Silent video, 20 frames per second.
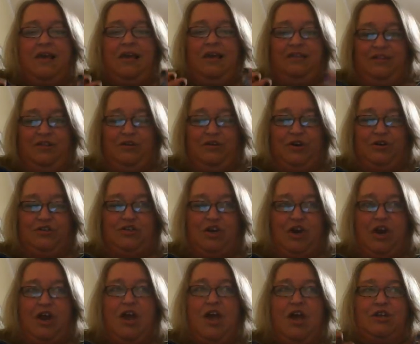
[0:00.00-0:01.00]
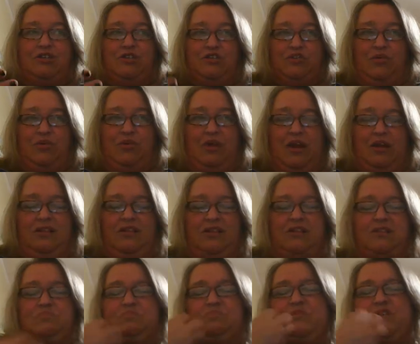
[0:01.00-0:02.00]
in literature. She's created
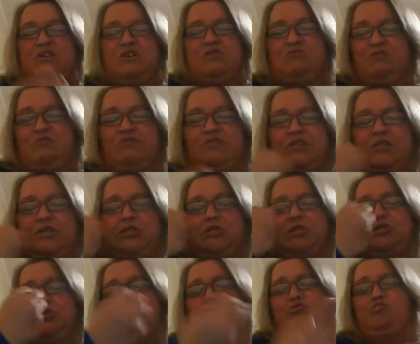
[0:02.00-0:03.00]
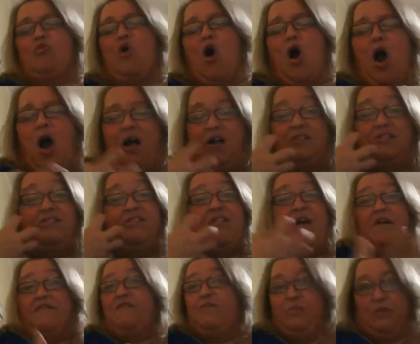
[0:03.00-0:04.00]
these beautifully strong,
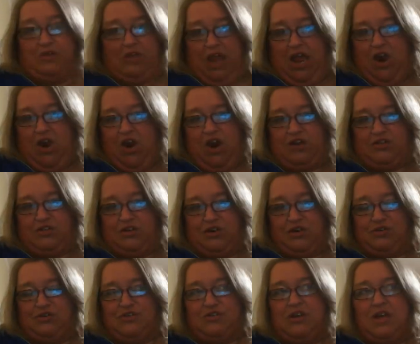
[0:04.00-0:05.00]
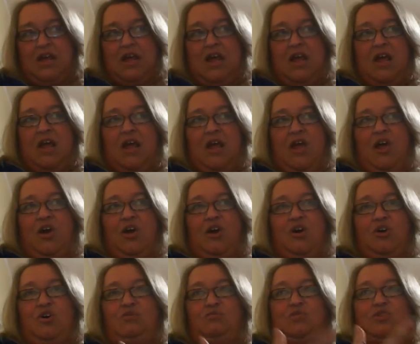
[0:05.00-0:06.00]
lovable characters
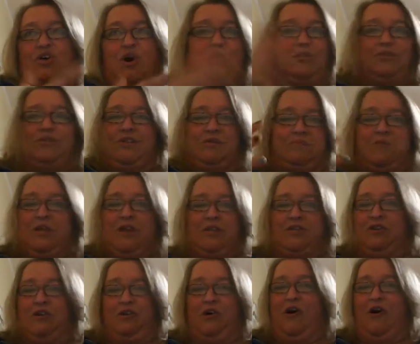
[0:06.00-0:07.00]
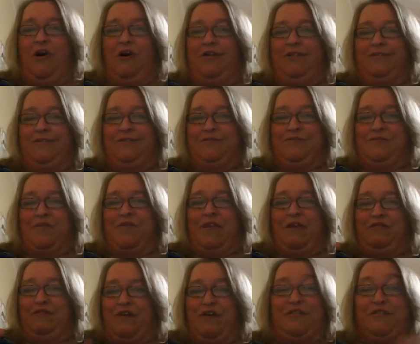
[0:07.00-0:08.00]
who don't diminish at all when
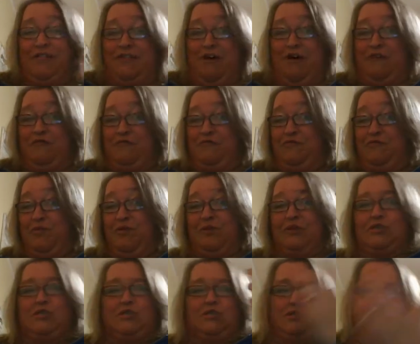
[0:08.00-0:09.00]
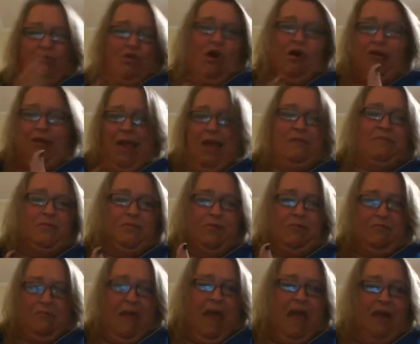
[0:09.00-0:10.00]
they fall in love with a strong,
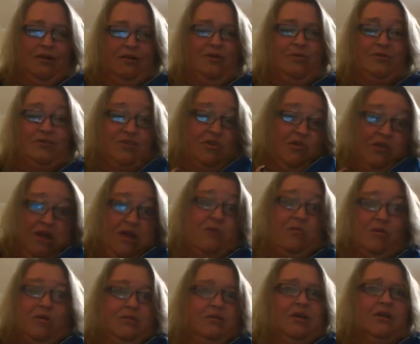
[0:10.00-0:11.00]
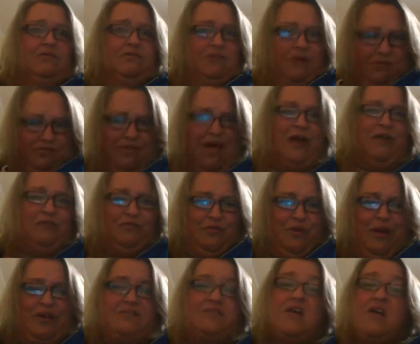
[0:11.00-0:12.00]
capable man who is their equal in a lot
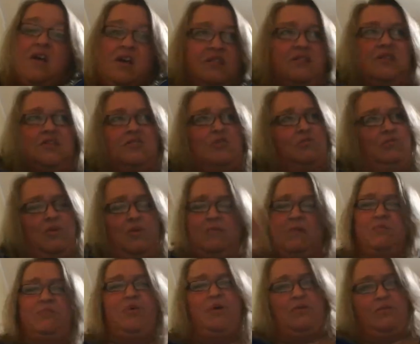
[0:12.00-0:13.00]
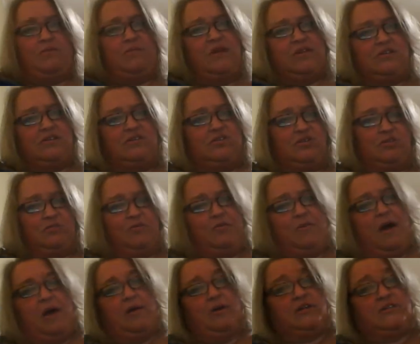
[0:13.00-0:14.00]
of ways. These are women born with magical
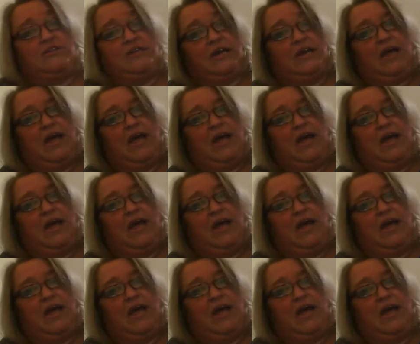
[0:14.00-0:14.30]
superpowers. You